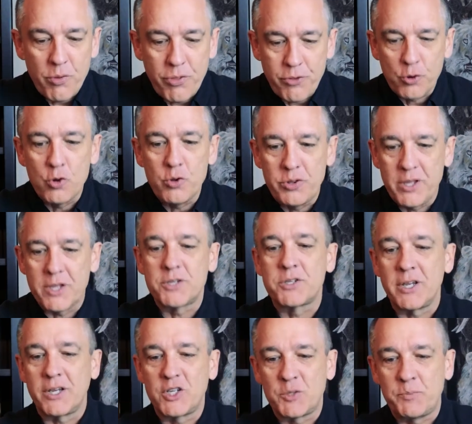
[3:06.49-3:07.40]
through this
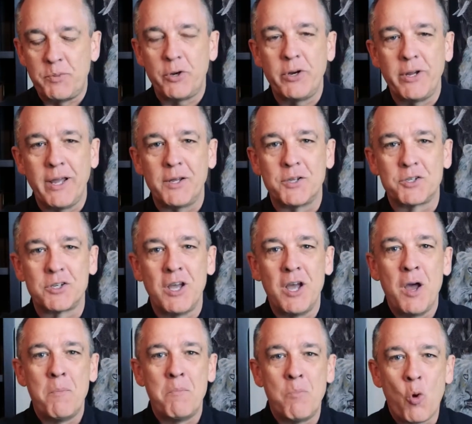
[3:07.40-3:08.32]
experience
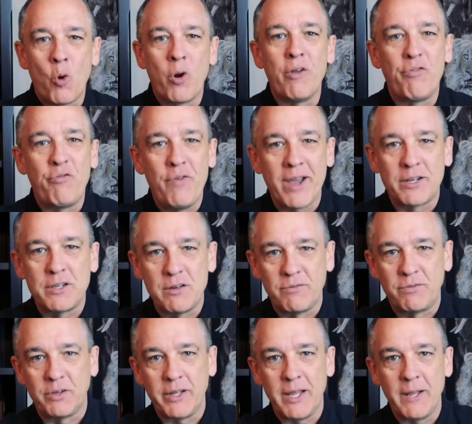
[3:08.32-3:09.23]
more
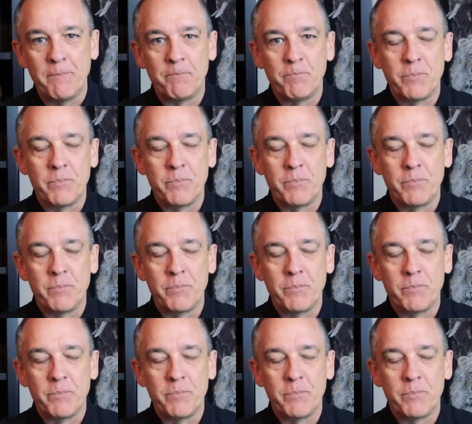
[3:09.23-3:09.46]
effectively,